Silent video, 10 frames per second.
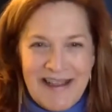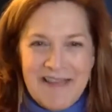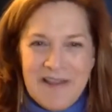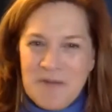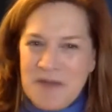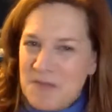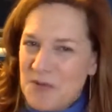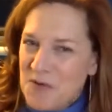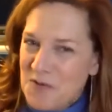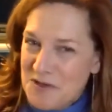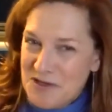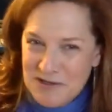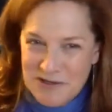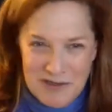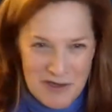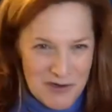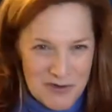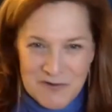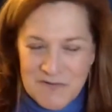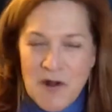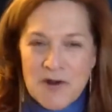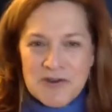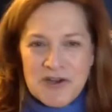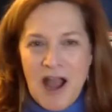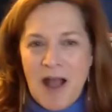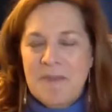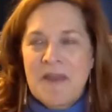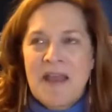And there are people who would, use Photoshop.